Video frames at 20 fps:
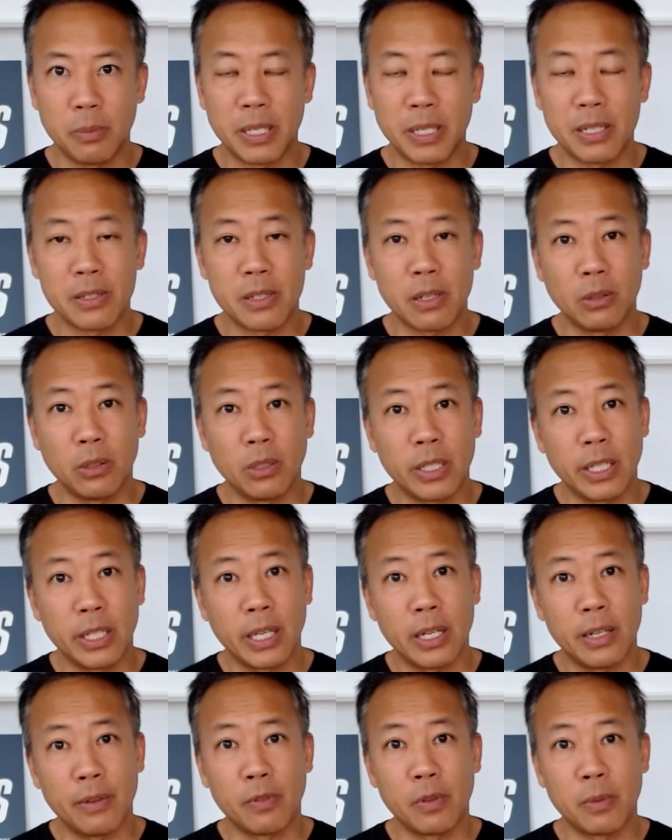because they're looking
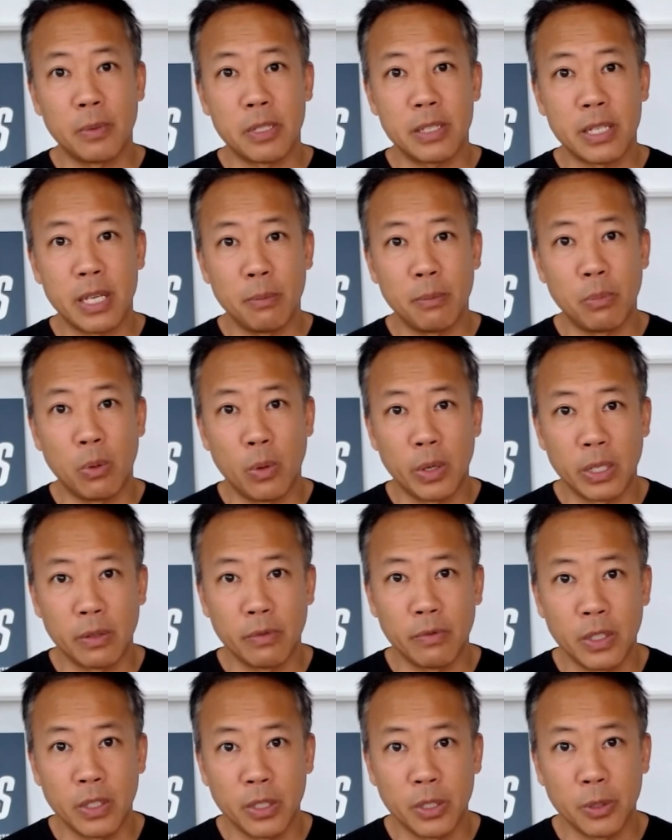at it from the same point of
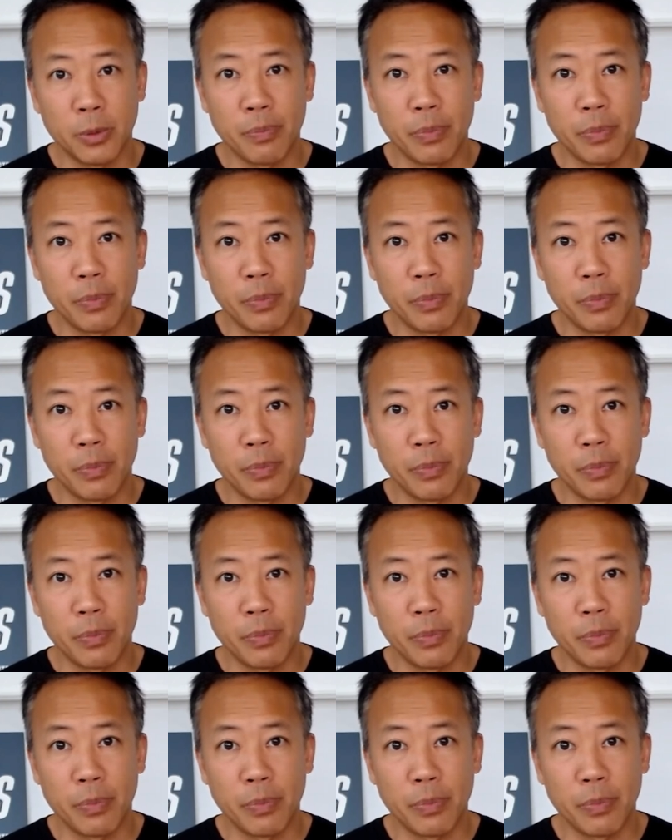view